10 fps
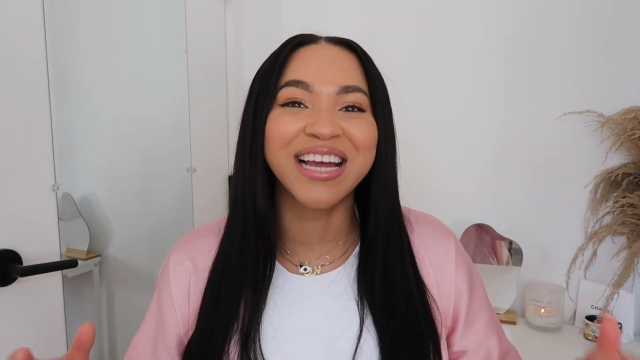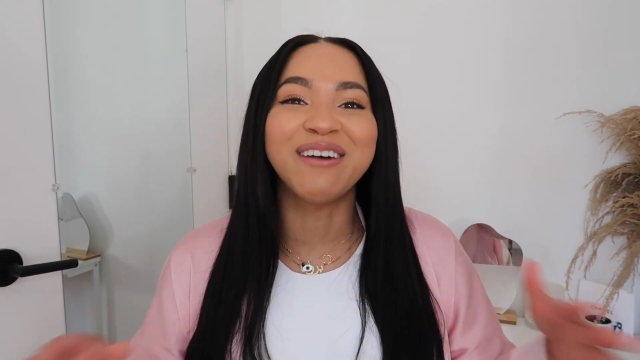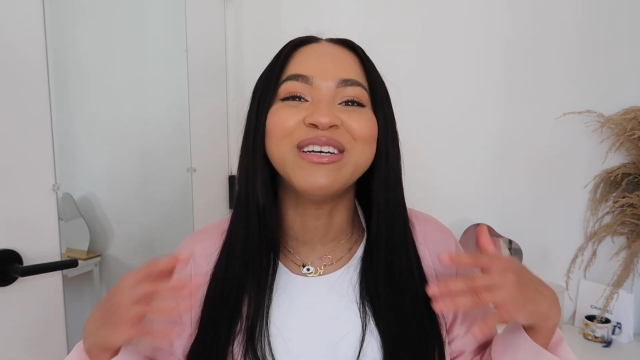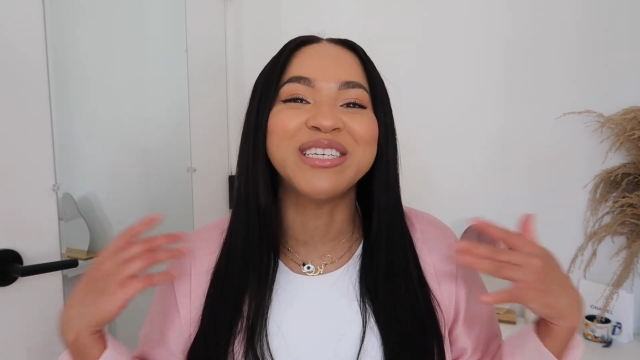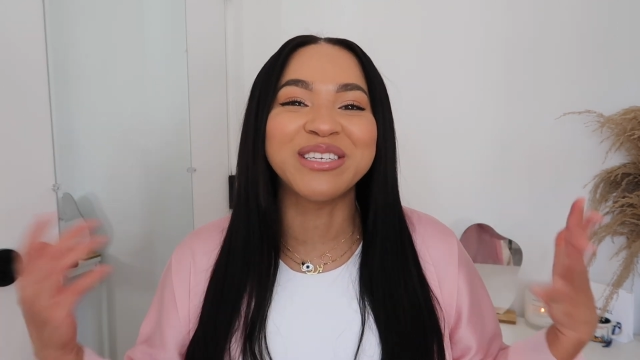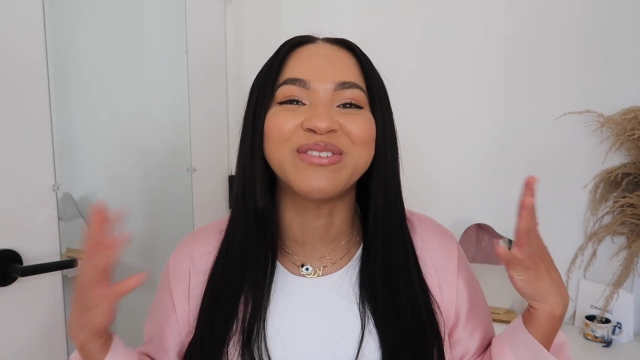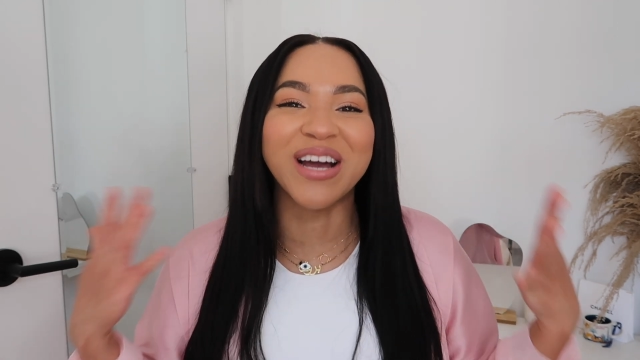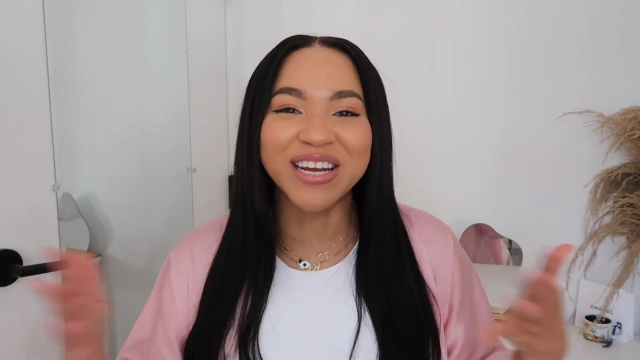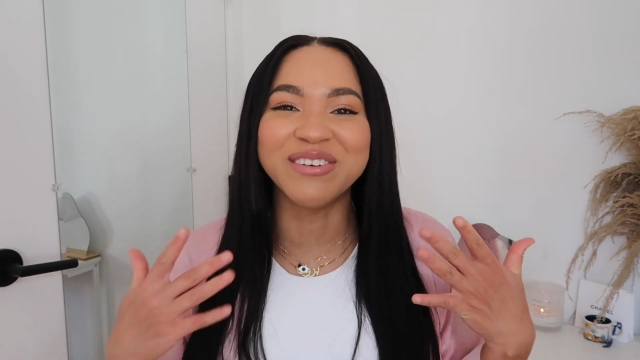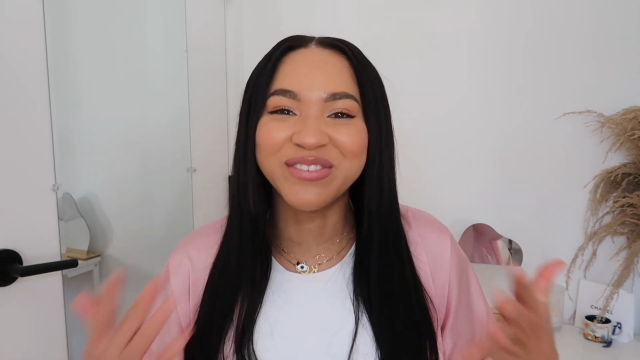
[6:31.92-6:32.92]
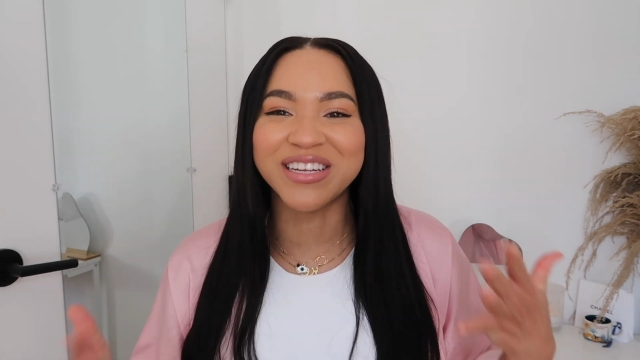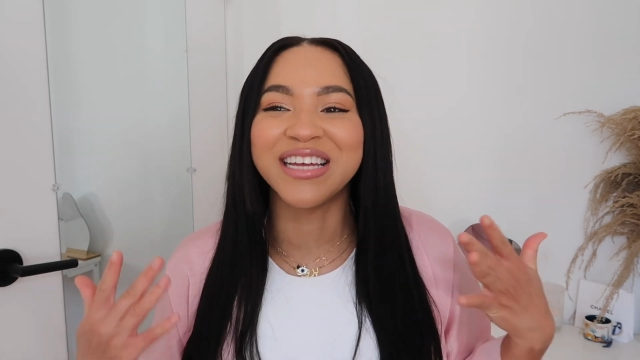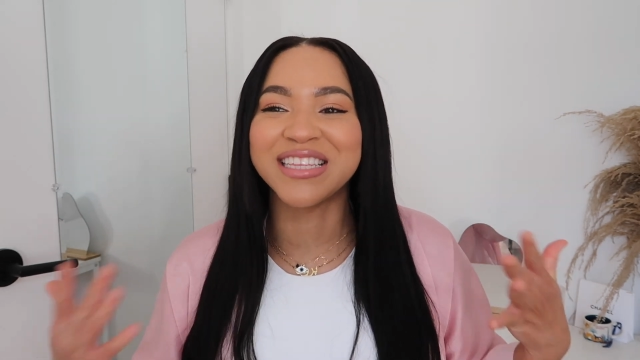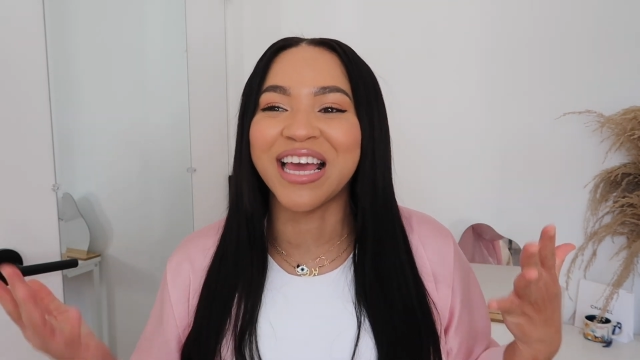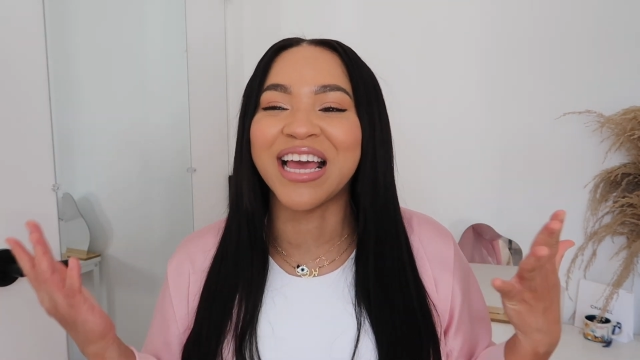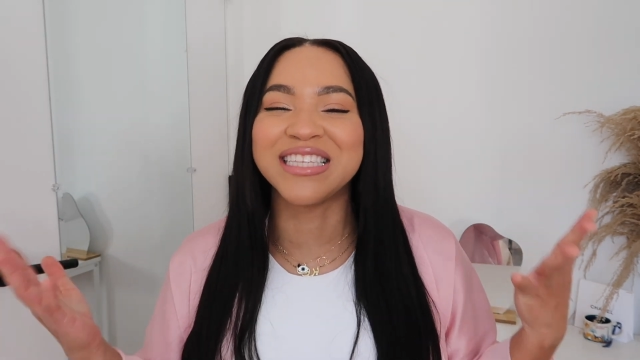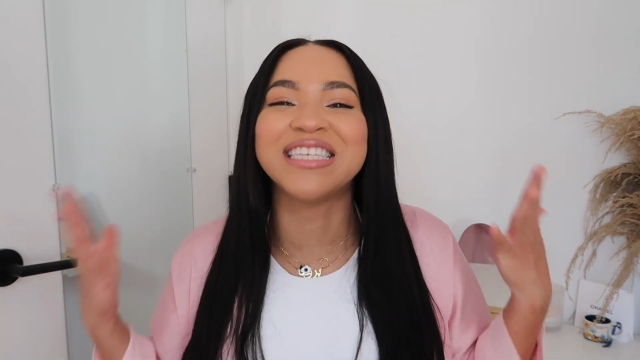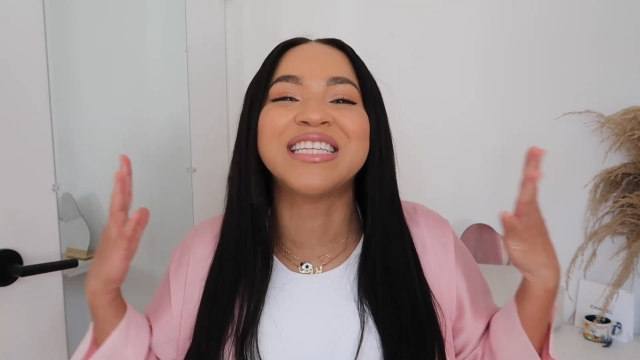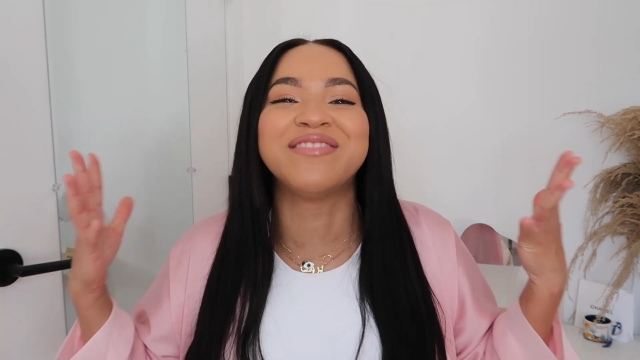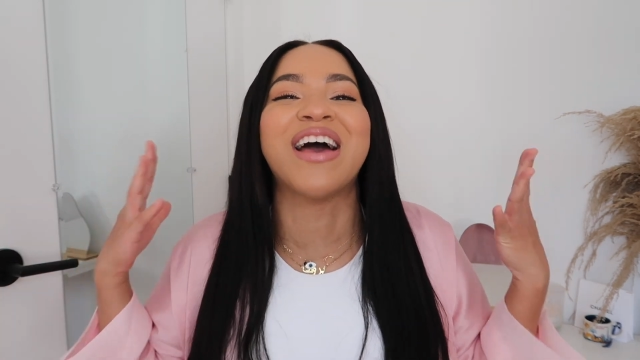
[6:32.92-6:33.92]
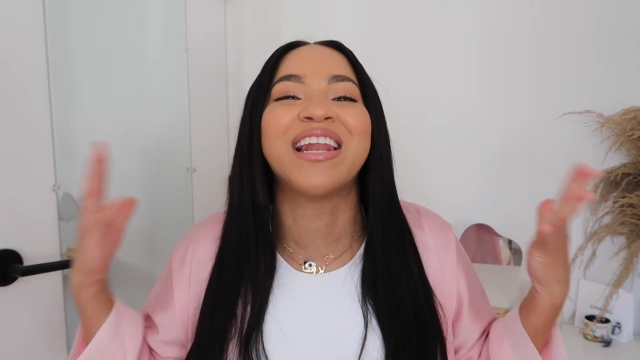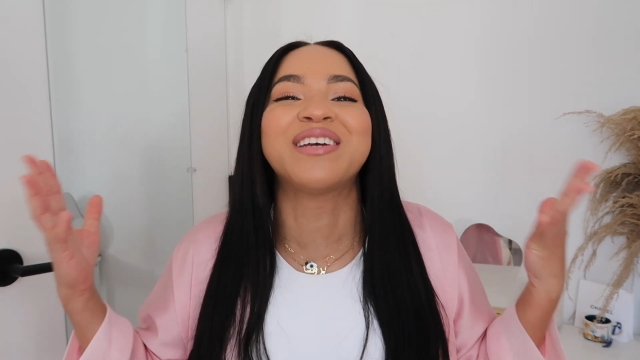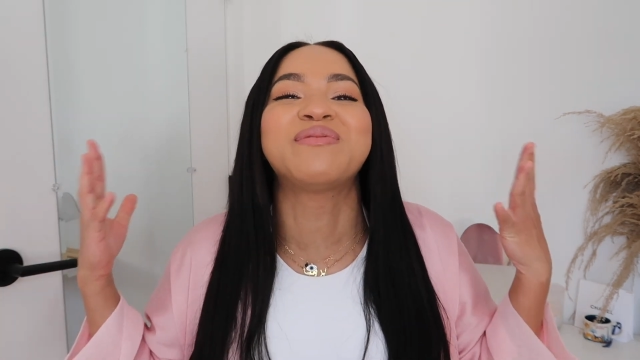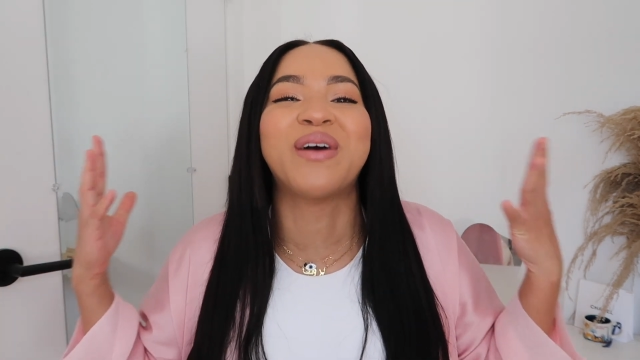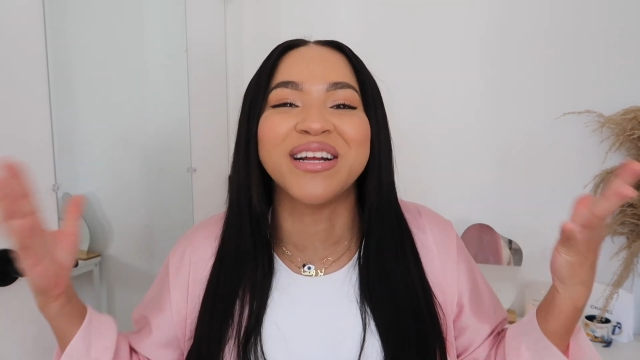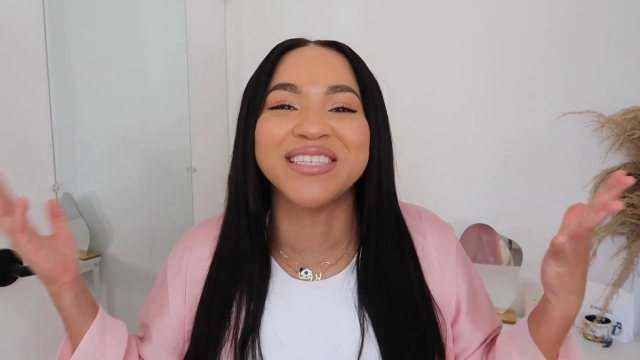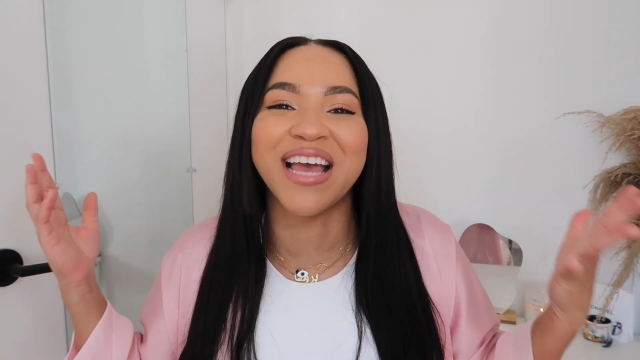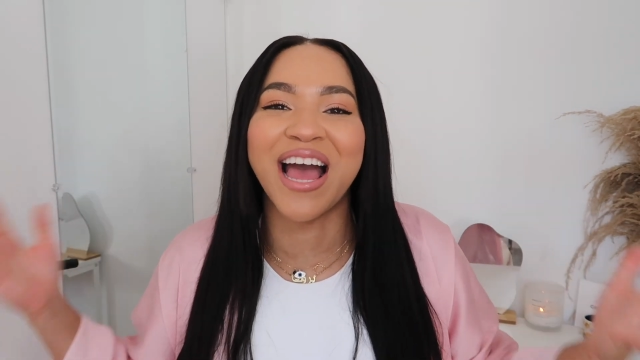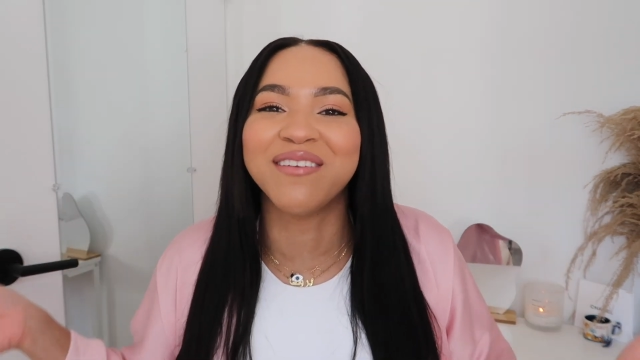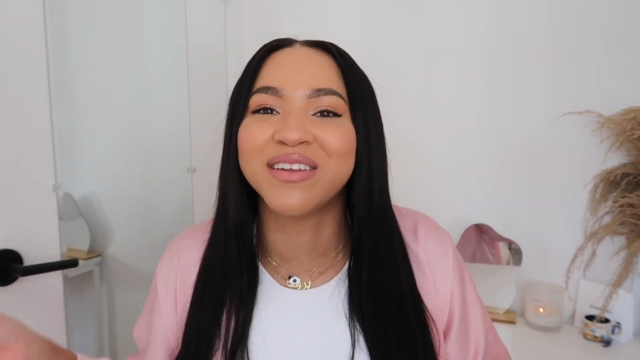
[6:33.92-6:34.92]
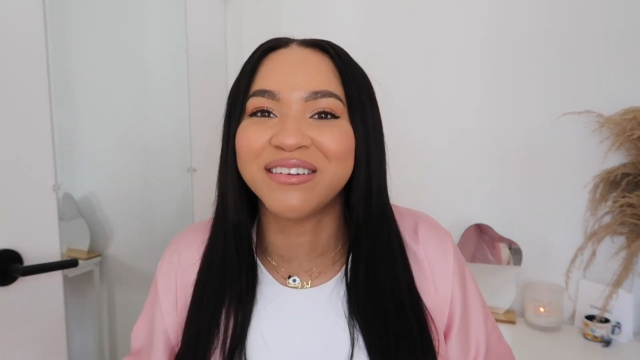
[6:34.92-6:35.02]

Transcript: I was just waiting for like the anticlimactic part to happen.